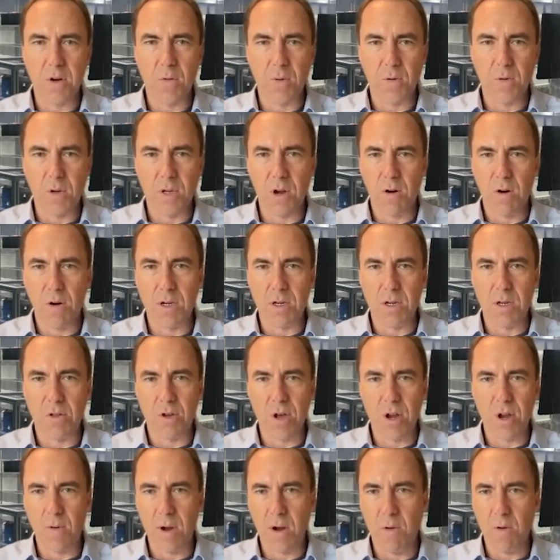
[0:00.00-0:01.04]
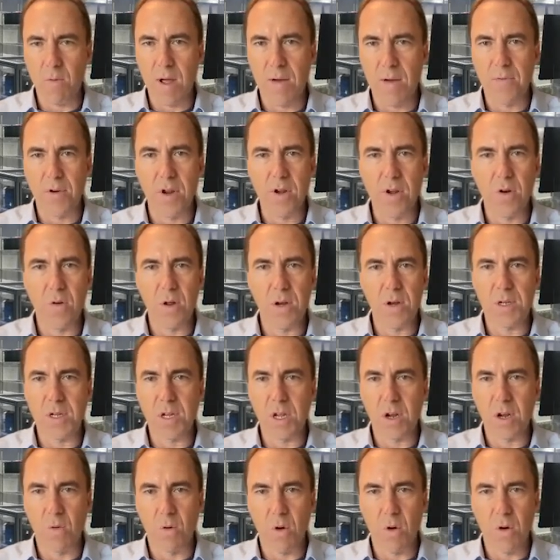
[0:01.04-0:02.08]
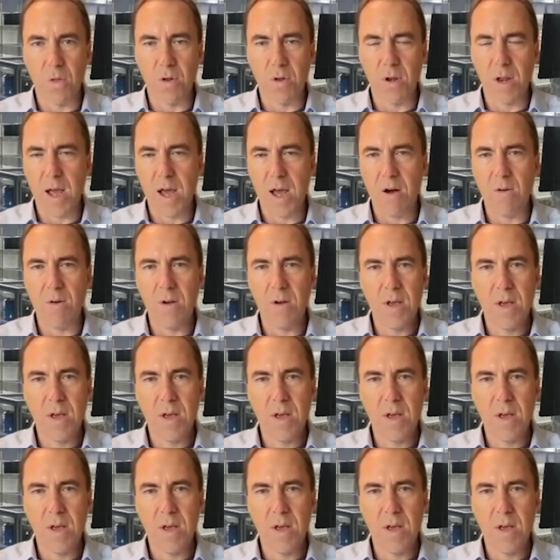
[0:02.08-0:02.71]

We're starting to generate revenue and see growth now.